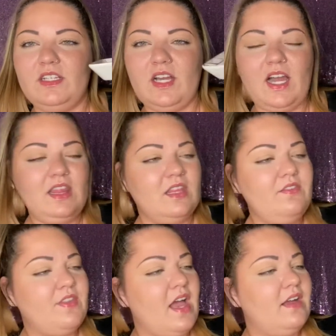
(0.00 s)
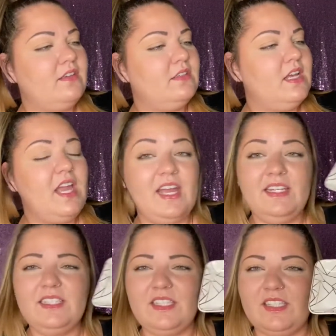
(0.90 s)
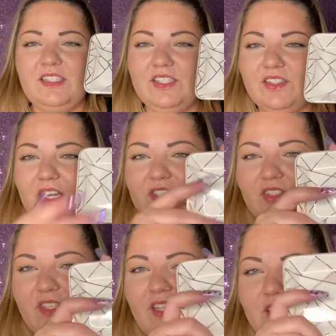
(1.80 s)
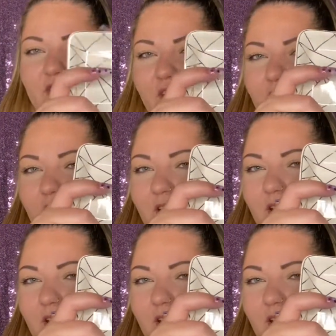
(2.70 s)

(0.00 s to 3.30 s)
I love that. And it's a decent sized dish. Like,